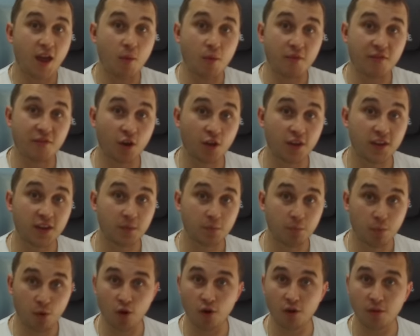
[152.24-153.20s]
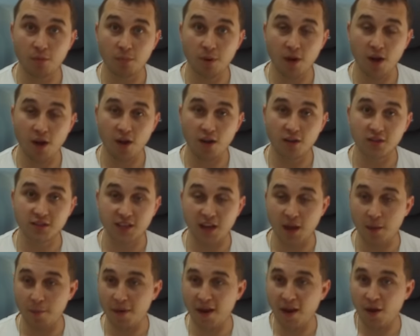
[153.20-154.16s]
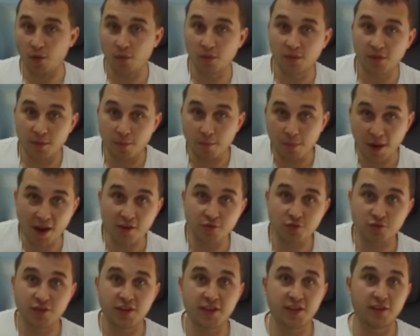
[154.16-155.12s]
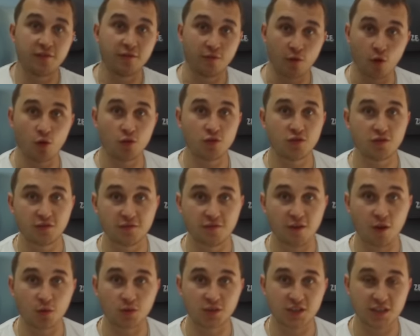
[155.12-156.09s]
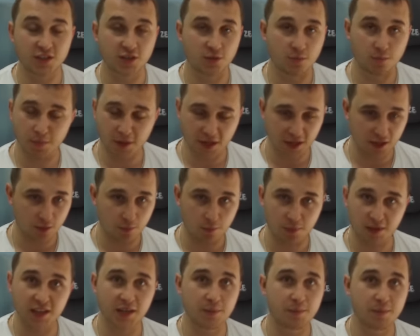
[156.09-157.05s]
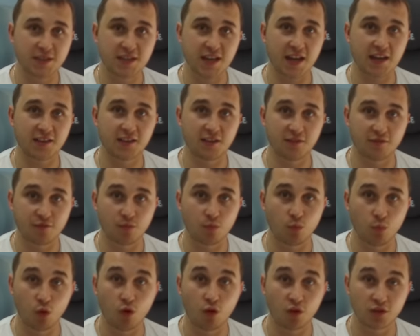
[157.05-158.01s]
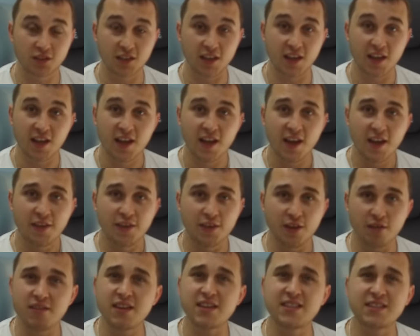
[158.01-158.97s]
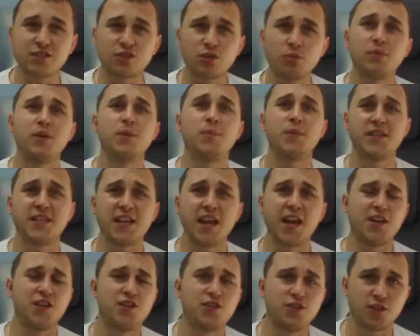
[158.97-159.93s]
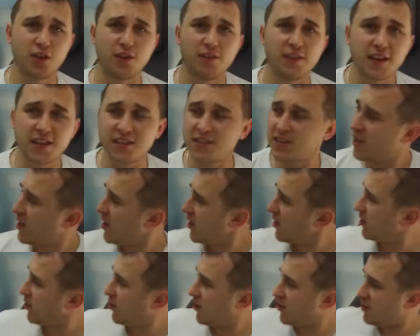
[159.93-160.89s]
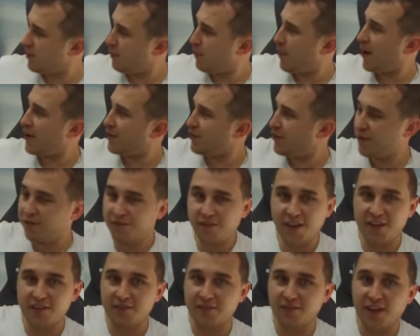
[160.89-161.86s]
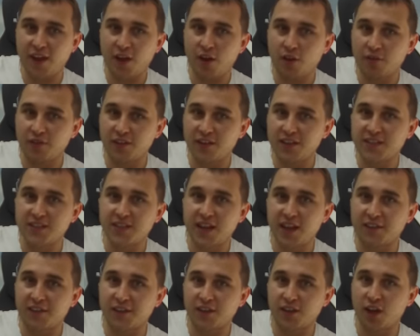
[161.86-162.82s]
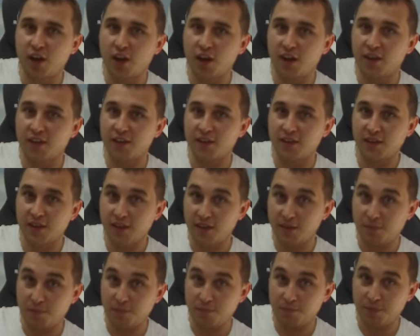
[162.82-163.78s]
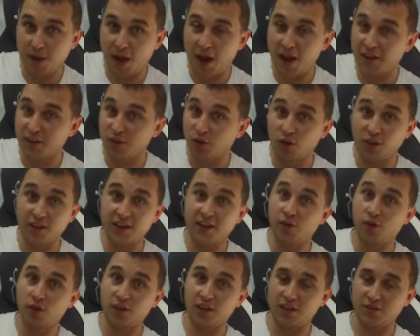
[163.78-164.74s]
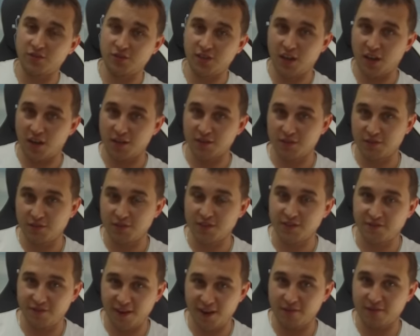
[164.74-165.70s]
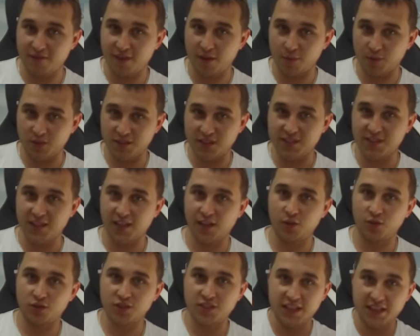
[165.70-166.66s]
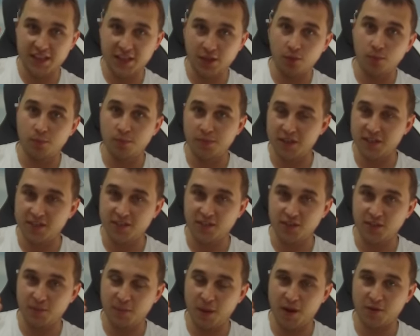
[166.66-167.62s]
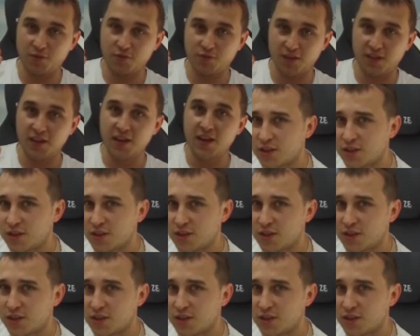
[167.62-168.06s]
Now, we've got the important parts about the battery and the 400 volts being completely protected from water. There is some limitations on this. So there's a battery vent valve inside the car, and behind all, in all electric cars, there is a vent valve, which is a little sticky up piece in your battery.